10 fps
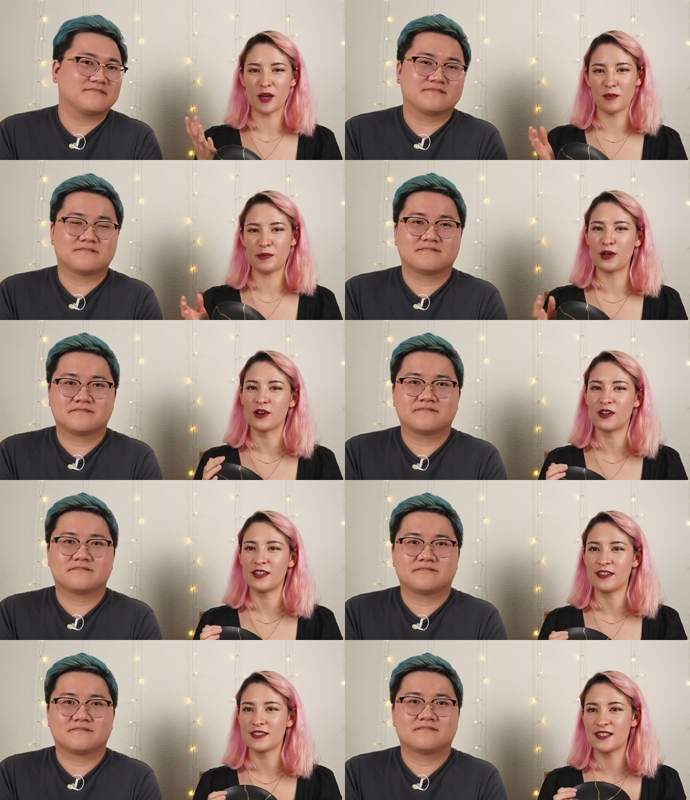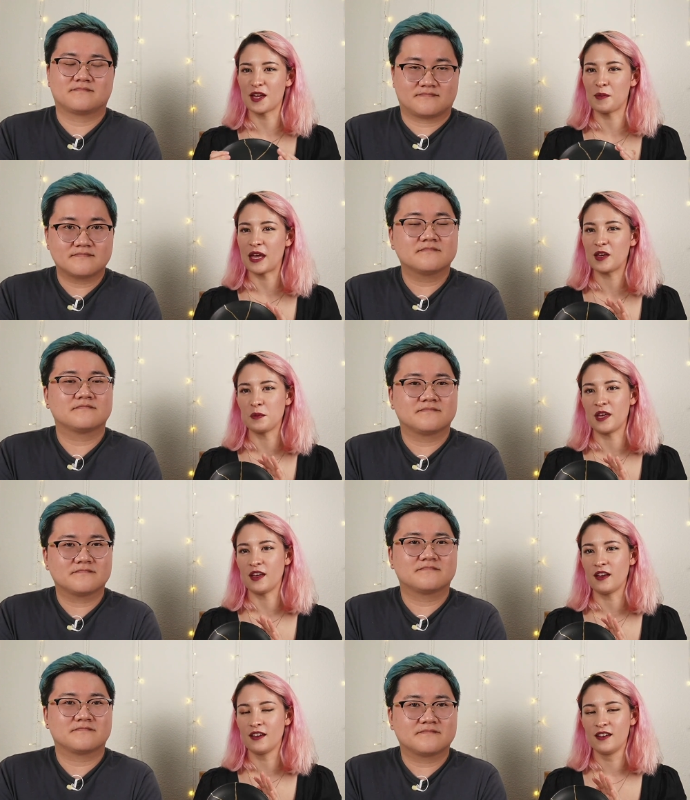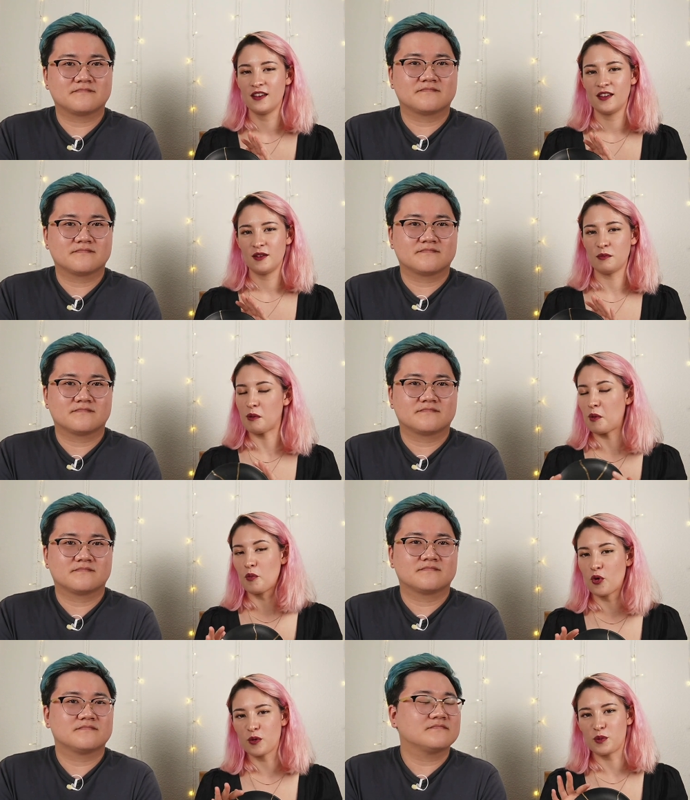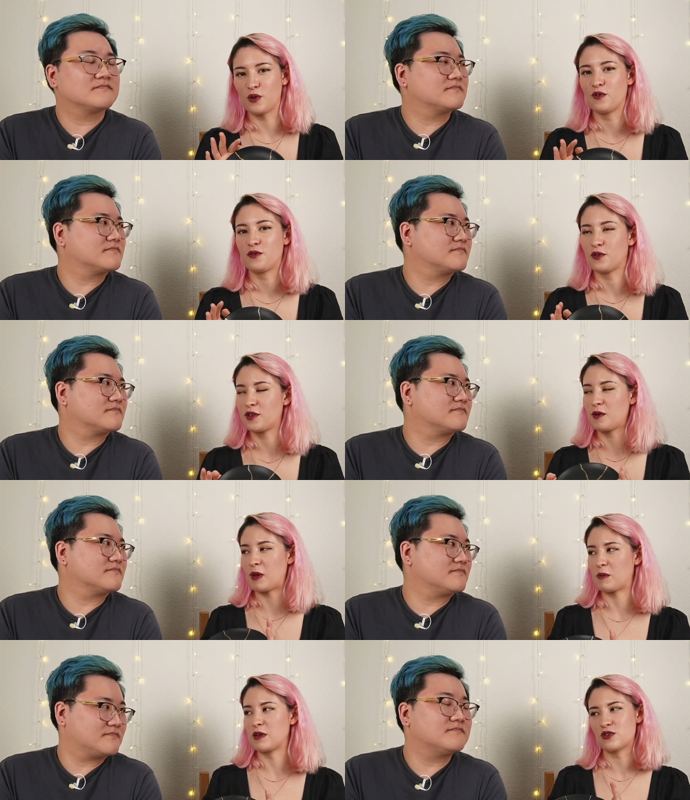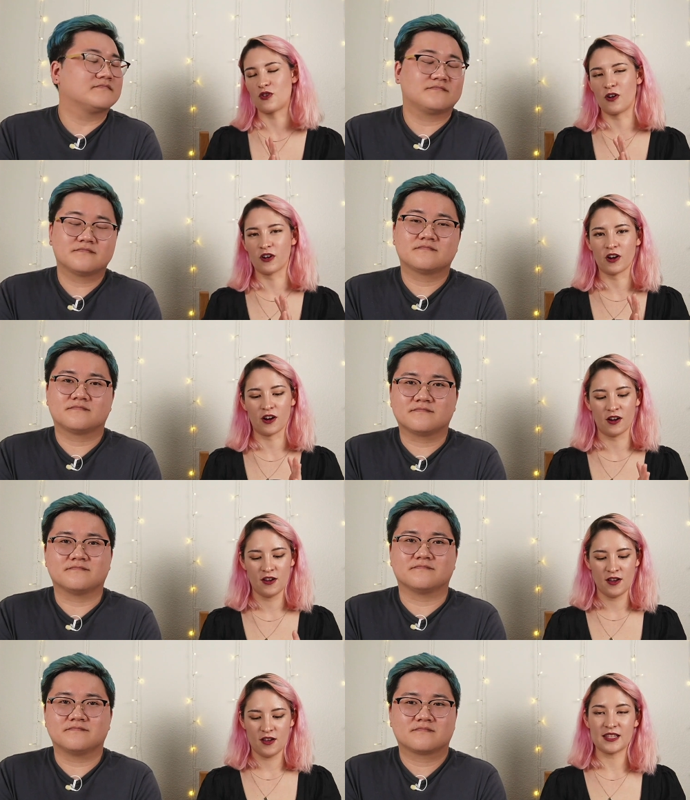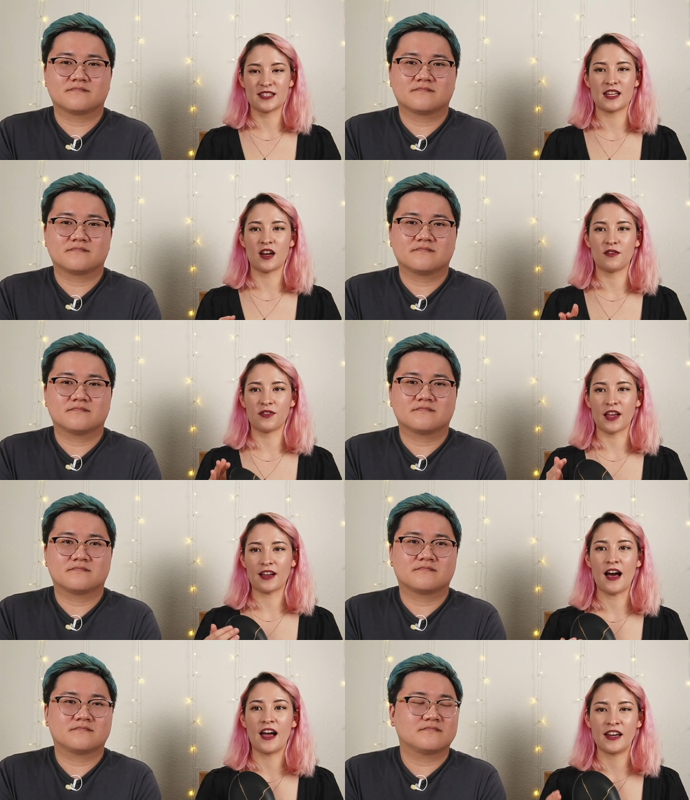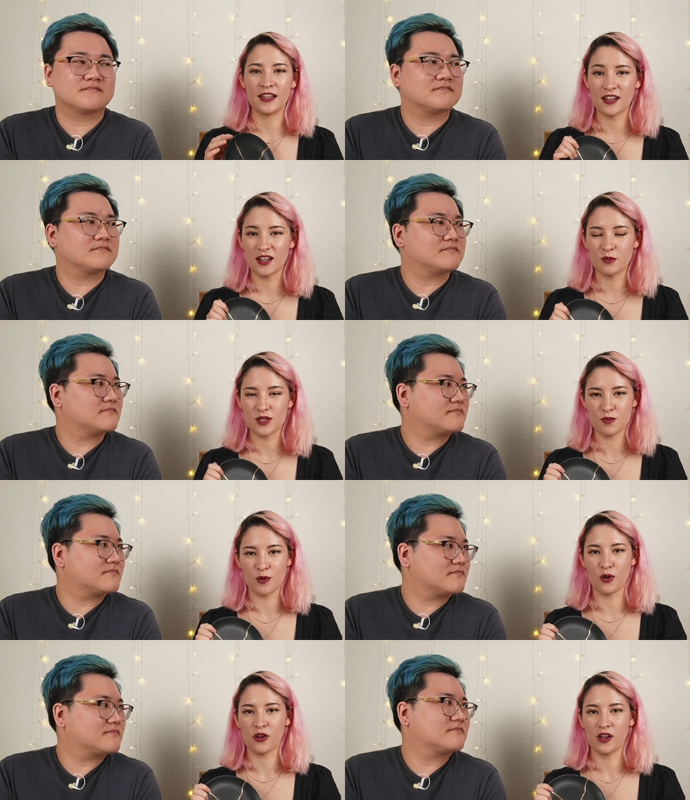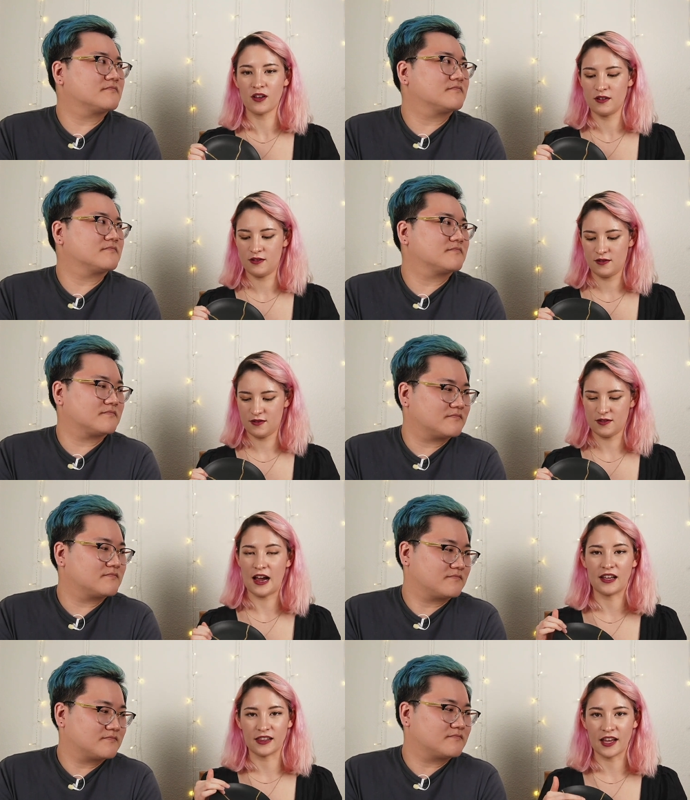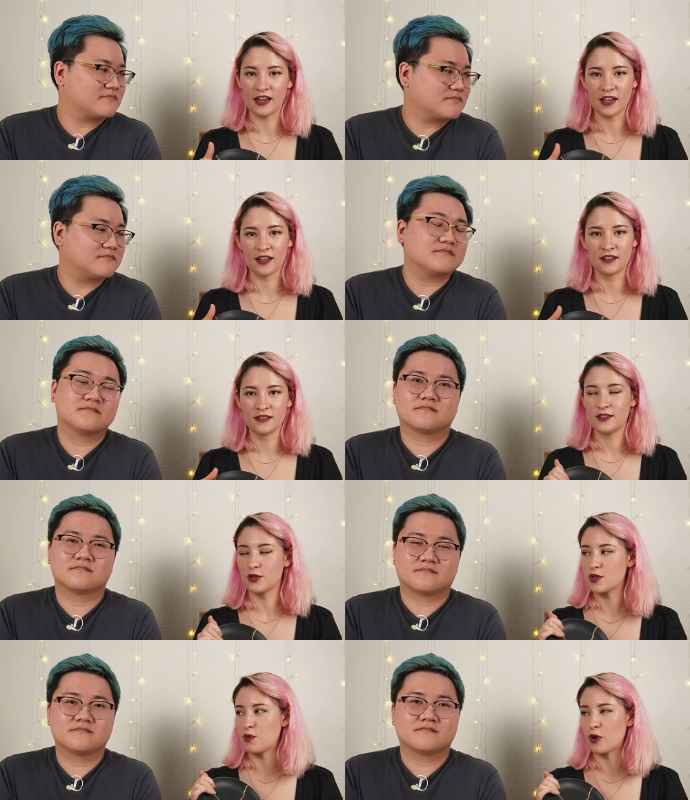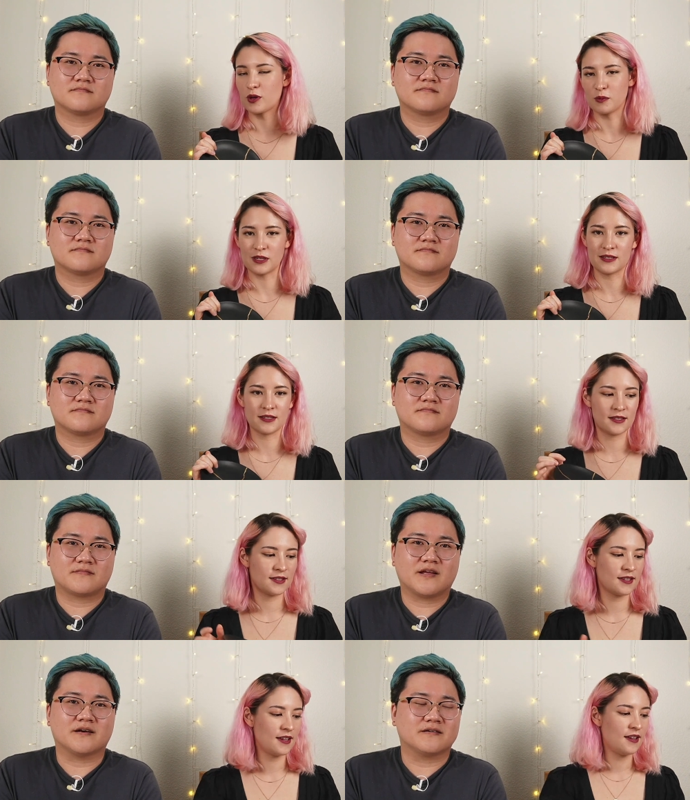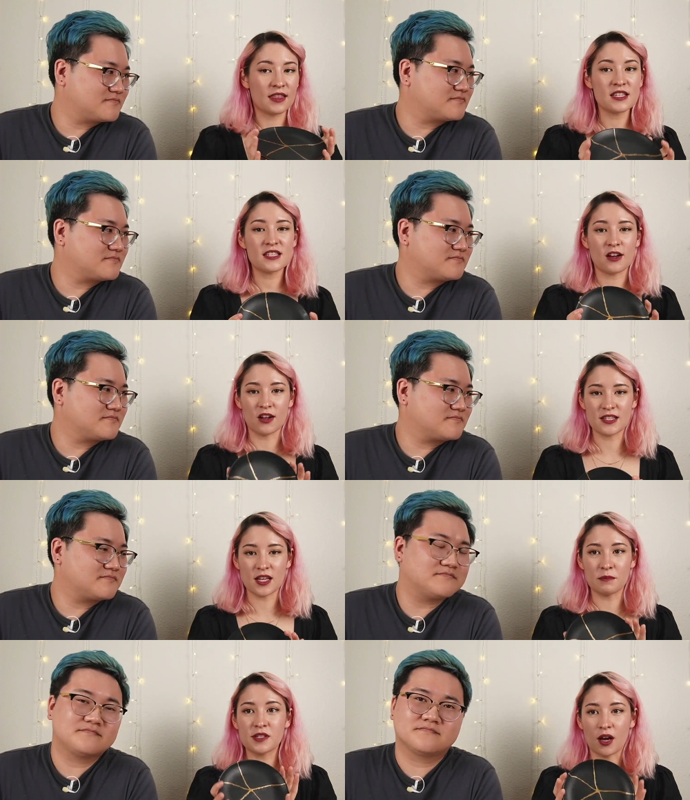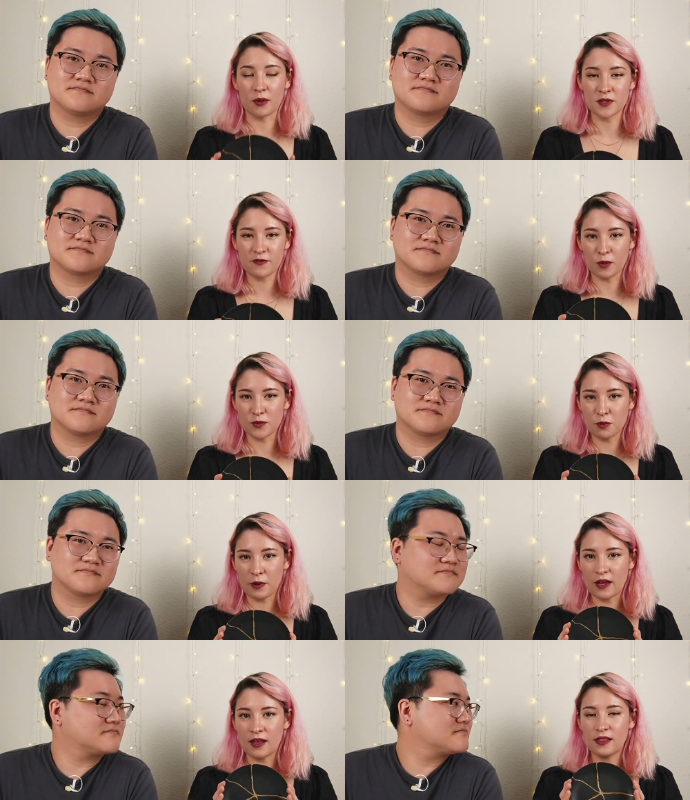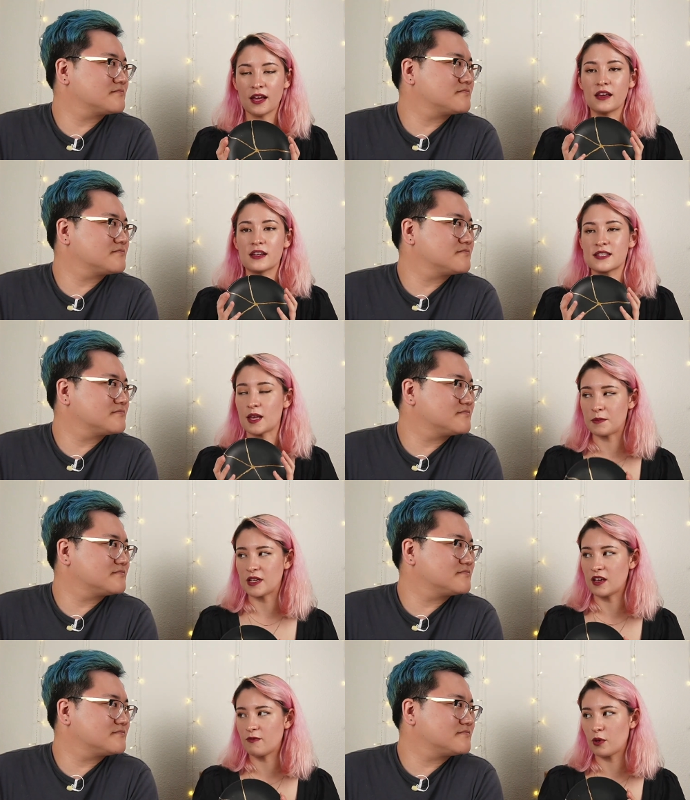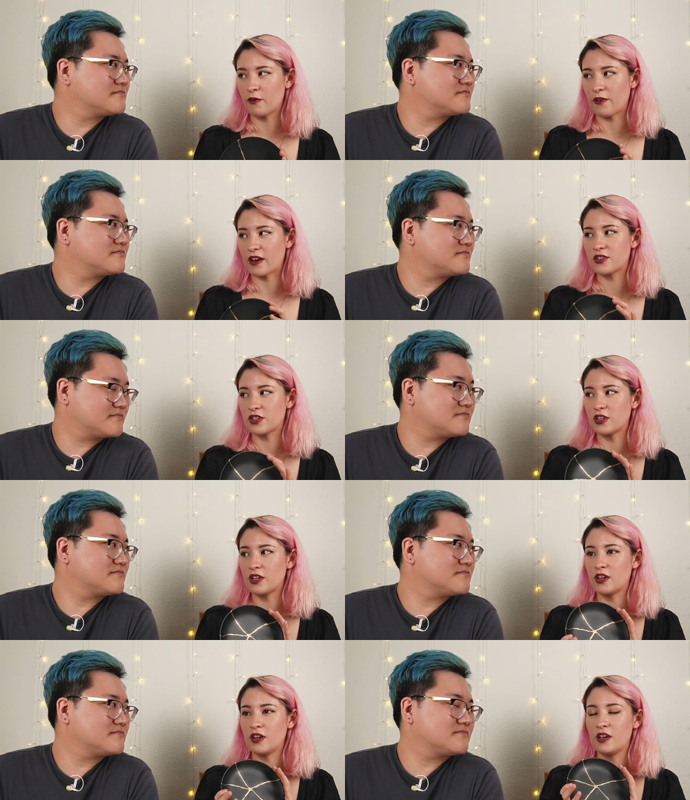Speaker 1: impurities. They make me maybe more beautiful. They make me stronger. Mm. Instead of like hiding that it was broken, highlighting those broken pieces. Yeah. This concept comes from Japan, like accepting imperfection,